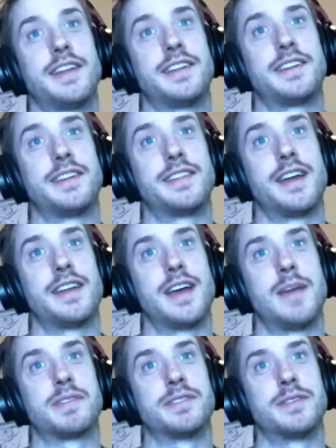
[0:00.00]
see that
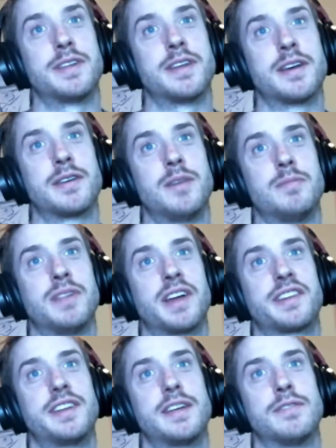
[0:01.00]
absolutely. The
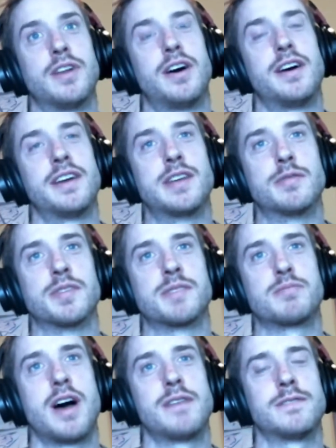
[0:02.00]
complexity of law equals
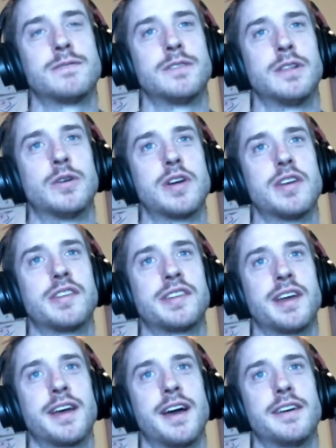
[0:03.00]
profit for lawyers.
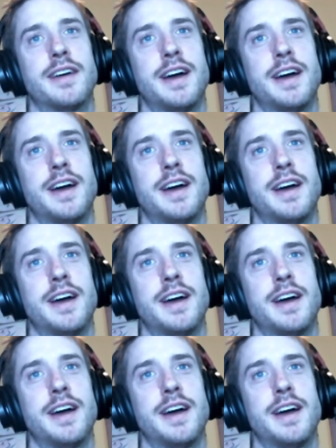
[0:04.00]
I